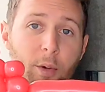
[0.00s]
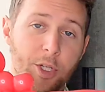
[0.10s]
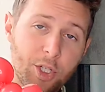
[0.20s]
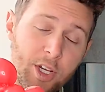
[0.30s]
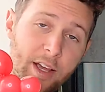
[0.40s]
Now
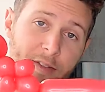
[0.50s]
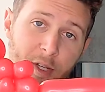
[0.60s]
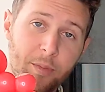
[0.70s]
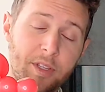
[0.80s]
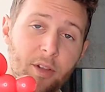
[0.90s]
we should have
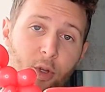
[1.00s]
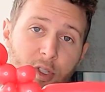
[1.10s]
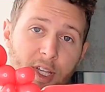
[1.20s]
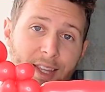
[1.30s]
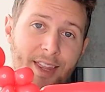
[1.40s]
something that
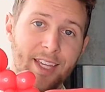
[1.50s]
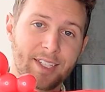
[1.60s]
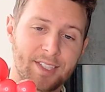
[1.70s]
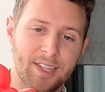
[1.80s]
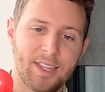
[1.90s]
looks like
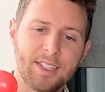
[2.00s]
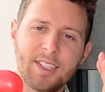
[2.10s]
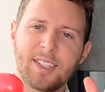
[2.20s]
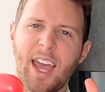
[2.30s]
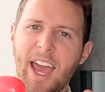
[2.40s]
this.
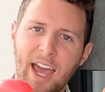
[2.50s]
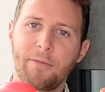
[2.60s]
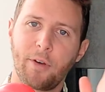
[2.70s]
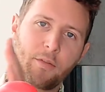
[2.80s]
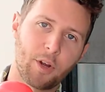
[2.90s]
This is
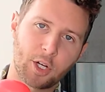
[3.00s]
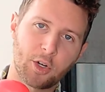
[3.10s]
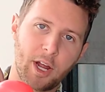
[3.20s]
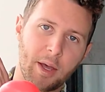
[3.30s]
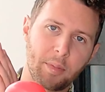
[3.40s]
half of our
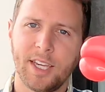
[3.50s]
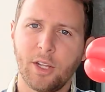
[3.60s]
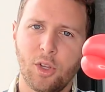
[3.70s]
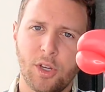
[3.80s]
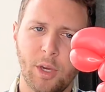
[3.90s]
crab.
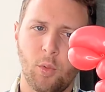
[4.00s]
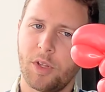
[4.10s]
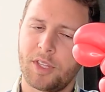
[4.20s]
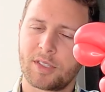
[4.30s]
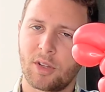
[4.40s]
Take a look at
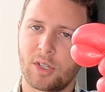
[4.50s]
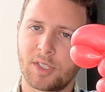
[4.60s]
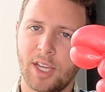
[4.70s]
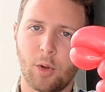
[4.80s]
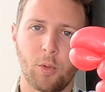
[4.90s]
what this
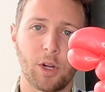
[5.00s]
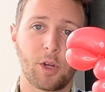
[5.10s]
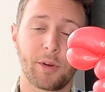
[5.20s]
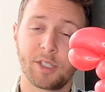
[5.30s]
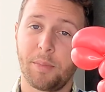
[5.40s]
looks like. We are
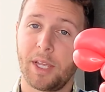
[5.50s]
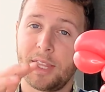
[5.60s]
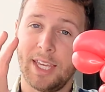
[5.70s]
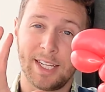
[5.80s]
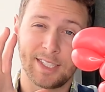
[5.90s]
going to
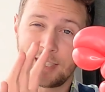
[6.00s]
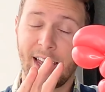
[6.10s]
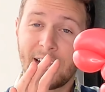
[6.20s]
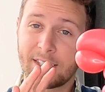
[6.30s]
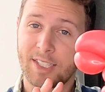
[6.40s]
make the
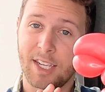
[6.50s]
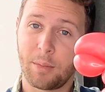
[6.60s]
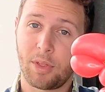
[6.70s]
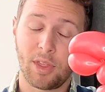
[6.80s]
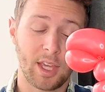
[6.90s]
exact
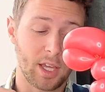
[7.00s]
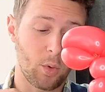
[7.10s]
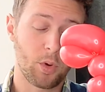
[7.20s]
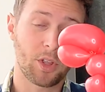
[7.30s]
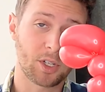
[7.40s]
same
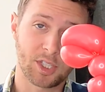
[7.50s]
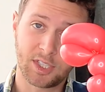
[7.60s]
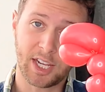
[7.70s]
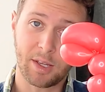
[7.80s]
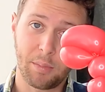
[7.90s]
thing with our
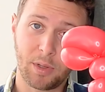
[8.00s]
second